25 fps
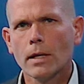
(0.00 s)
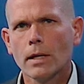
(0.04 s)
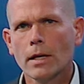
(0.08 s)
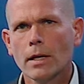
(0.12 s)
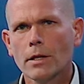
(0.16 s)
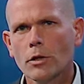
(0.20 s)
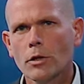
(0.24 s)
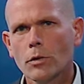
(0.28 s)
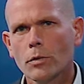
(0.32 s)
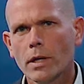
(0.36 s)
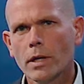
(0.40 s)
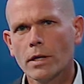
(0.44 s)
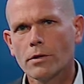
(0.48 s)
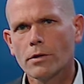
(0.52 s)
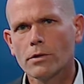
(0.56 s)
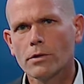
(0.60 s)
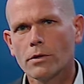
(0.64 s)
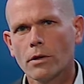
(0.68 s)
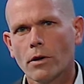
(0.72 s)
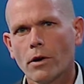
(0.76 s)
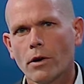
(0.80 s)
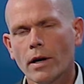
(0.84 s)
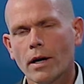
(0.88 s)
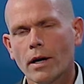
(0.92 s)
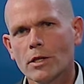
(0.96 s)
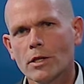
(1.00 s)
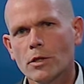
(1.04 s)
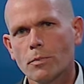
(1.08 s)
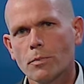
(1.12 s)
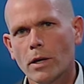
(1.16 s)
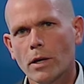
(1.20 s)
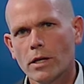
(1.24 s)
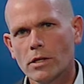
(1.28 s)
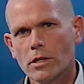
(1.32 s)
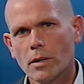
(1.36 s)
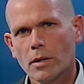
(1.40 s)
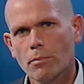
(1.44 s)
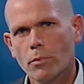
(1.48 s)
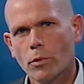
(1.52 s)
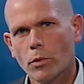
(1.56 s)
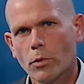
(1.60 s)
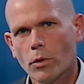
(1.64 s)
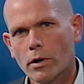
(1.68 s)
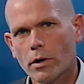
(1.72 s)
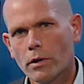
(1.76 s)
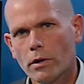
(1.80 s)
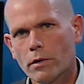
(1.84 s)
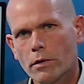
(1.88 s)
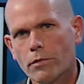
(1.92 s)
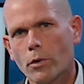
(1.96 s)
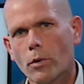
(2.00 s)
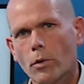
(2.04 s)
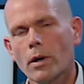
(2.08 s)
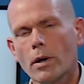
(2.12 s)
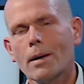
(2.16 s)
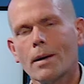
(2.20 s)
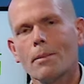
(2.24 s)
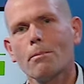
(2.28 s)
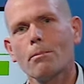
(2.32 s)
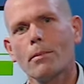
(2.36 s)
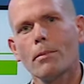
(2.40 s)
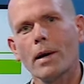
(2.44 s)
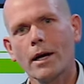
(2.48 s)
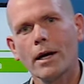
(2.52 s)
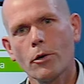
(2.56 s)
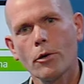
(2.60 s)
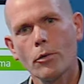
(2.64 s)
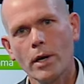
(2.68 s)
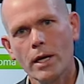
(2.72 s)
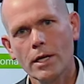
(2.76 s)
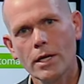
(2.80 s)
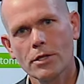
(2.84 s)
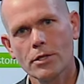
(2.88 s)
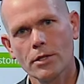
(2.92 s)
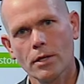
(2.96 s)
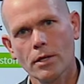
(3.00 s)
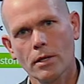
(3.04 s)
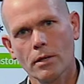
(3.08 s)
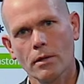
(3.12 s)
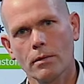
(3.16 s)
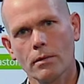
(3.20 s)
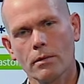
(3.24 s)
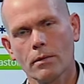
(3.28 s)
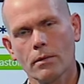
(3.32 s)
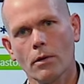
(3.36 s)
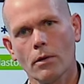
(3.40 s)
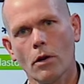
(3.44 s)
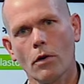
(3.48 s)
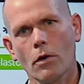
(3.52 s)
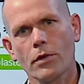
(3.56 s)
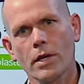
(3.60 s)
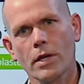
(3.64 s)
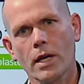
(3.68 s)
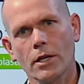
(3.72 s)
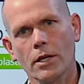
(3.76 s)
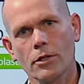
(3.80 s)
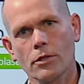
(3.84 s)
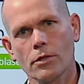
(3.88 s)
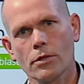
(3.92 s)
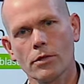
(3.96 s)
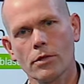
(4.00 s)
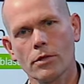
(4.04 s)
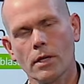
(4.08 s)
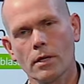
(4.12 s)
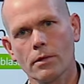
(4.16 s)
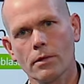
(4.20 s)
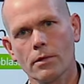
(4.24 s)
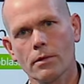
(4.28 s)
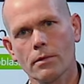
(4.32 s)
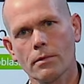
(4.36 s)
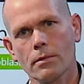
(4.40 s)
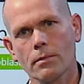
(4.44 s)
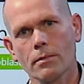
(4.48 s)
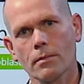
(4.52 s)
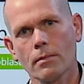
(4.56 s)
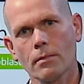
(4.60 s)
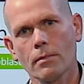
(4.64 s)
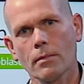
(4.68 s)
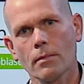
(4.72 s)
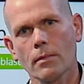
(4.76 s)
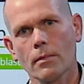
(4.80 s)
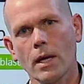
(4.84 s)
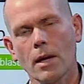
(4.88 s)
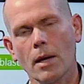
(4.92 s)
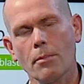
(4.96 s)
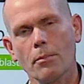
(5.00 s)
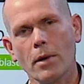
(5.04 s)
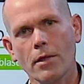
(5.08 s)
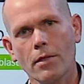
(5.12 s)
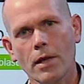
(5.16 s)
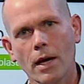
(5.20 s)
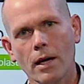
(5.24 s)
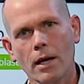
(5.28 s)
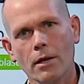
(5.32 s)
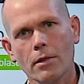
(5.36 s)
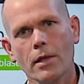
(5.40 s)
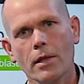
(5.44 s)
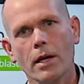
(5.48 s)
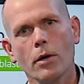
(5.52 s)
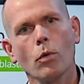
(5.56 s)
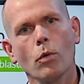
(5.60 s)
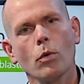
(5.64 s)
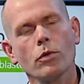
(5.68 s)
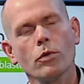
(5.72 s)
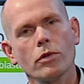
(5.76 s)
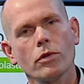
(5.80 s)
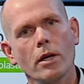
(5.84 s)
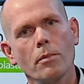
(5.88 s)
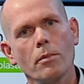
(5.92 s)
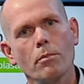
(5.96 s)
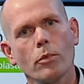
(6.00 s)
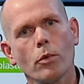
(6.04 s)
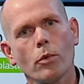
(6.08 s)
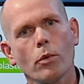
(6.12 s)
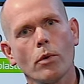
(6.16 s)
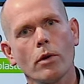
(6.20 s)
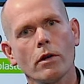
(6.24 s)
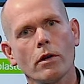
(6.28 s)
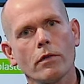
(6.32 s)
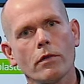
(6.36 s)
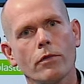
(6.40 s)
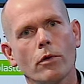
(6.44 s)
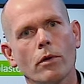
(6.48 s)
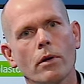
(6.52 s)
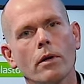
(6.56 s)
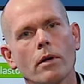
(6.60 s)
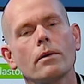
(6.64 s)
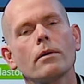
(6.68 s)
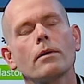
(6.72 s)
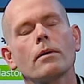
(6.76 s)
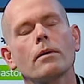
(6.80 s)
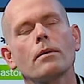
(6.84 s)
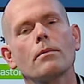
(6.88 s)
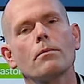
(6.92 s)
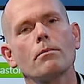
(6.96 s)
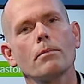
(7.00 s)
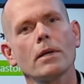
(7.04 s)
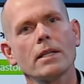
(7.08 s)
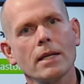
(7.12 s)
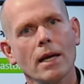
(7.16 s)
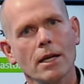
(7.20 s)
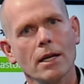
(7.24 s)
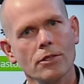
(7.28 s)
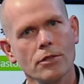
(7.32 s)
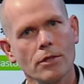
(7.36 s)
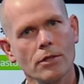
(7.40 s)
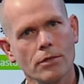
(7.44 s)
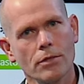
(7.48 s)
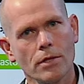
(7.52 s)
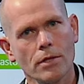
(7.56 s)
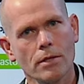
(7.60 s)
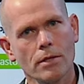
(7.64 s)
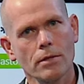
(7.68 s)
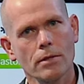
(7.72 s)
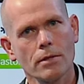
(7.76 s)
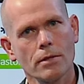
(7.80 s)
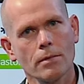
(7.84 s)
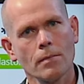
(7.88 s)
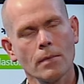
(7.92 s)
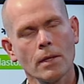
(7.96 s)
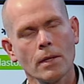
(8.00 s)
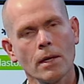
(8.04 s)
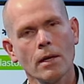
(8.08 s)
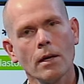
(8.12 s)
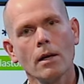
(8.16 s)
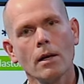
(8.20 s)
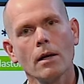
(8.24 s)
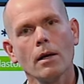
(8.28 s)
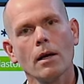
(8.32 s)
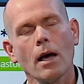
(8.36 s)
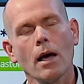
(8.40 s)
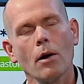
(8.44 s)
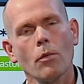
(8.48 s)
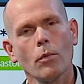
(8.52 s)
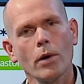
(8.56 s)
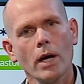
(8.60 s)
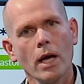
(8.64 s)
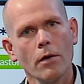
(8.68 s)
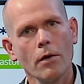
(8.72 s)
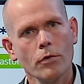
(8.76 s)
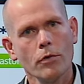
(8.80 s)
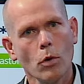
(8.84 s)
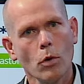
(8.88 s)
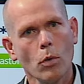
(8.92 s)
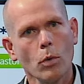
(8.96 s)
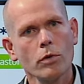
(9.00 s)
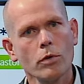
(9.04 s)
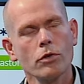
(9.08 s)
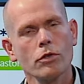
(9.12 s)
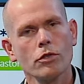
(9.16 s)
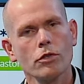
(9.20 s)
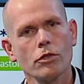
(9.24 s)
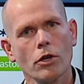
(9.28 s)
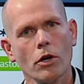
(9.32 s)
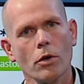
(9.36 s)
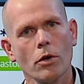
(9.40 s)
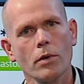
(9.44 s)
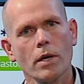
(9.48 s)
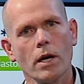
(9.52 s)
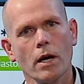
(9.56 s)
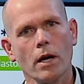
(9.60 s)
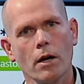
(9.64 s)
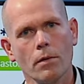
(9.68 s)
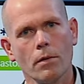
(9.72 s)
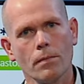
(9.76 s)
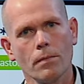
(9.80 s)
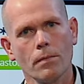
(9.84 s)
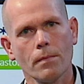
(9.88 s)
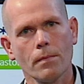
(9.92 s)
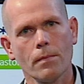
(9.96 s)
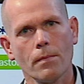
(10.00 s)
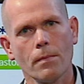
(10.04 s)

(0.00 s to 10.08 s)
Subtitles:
Integrins are especially important for migration of cancer cells. And by that, they're also important for metastasis. And we have also shown now